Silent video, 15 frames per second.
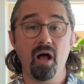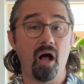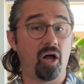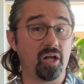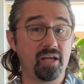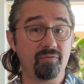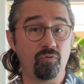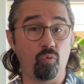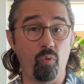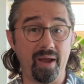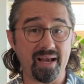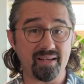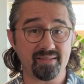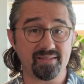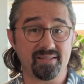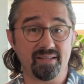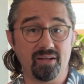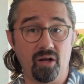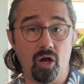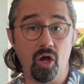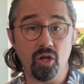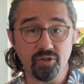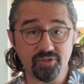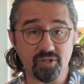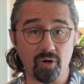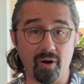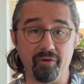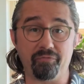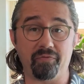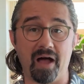I'll give Wix
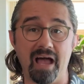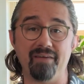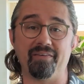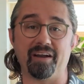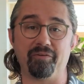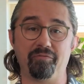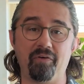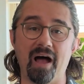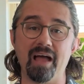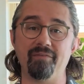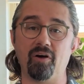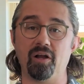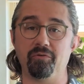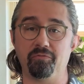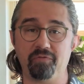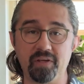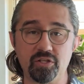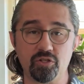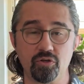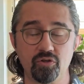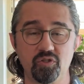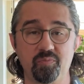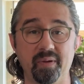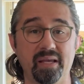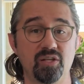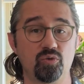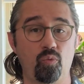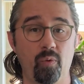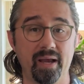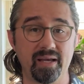also a 5 out of 5 on features
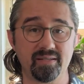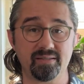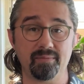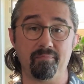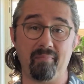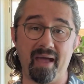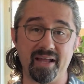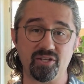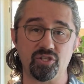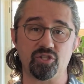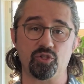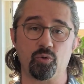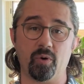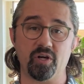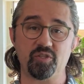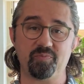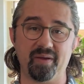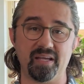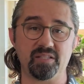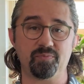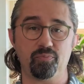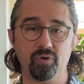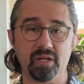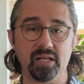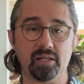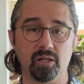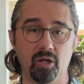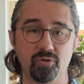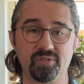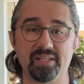because Wix matches Squarespace pretty
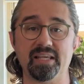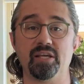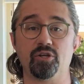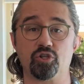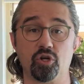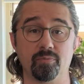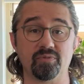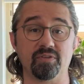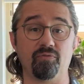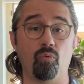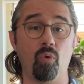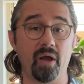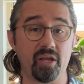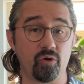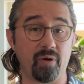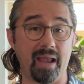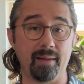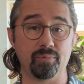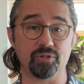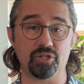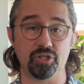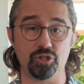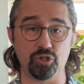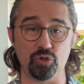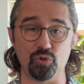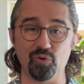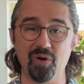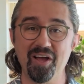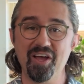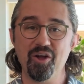closely in terms of what you're able to
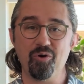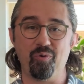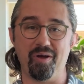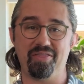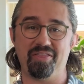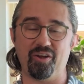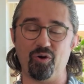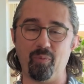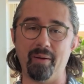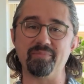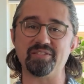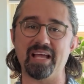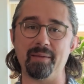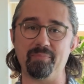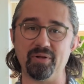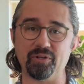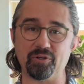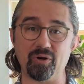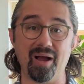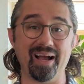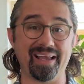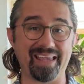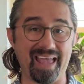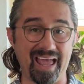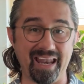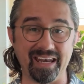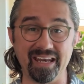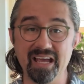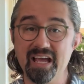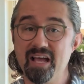do with their website builder.
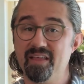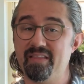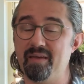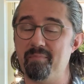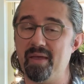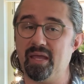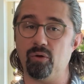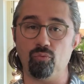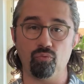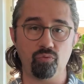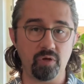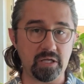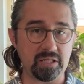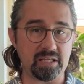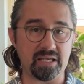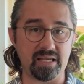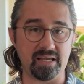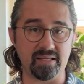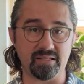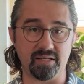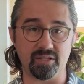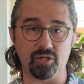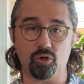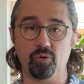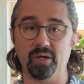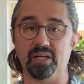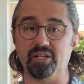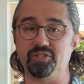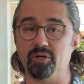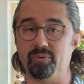Again, they make it really easy to
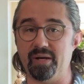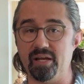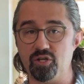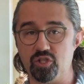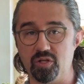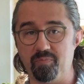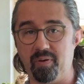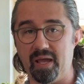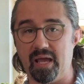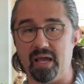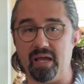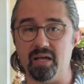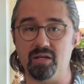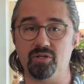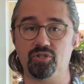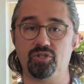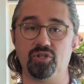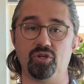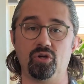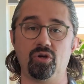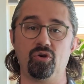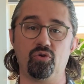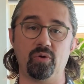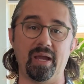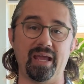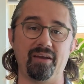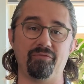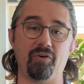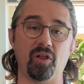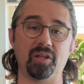create a donation page, to
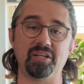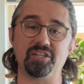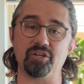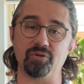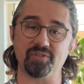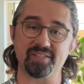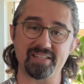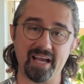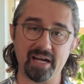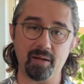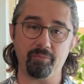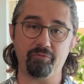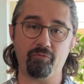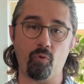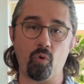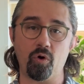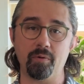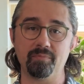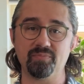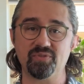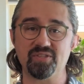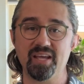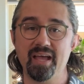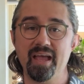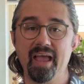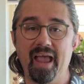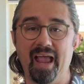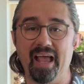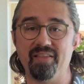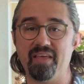create volunteer sign-up forms,
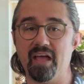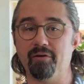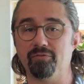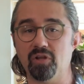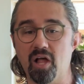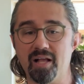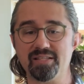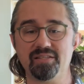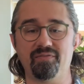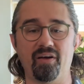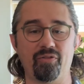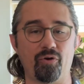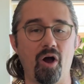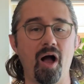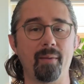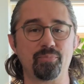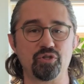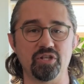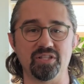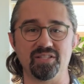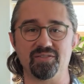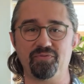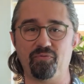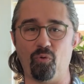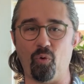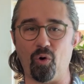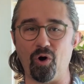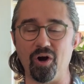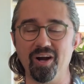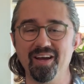and they have lots of other options
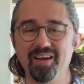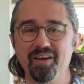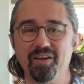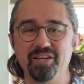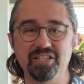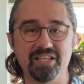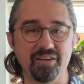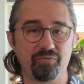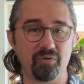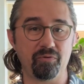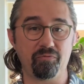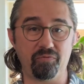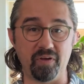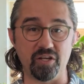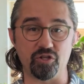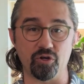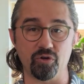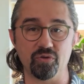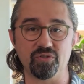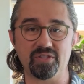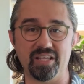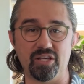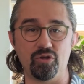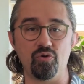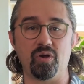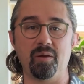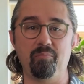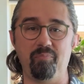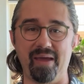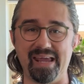for different features that you
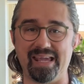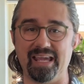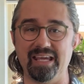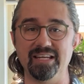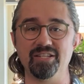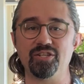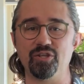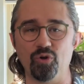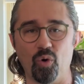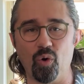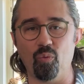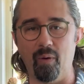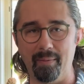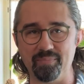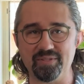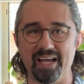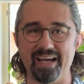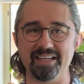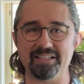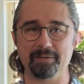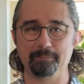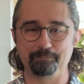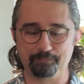can bake into your website.